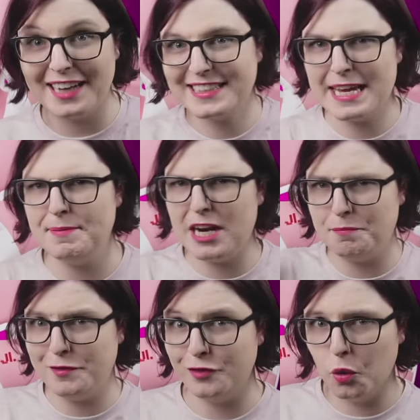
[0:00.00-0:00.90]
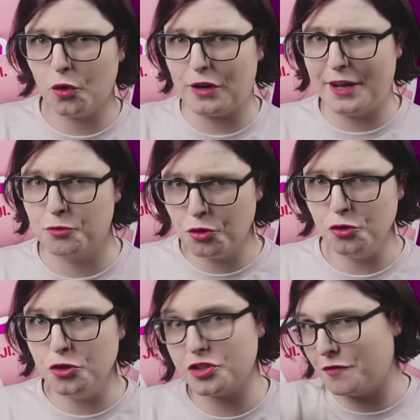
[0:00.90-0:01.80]
and keeping up with lore and
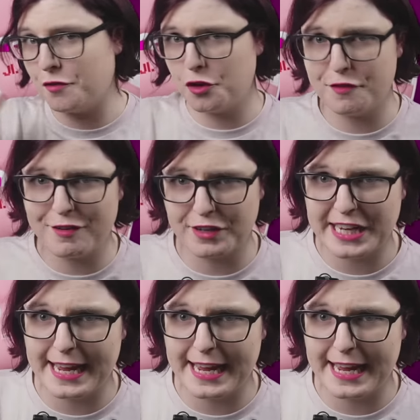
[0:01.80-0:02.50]
rules for their favorite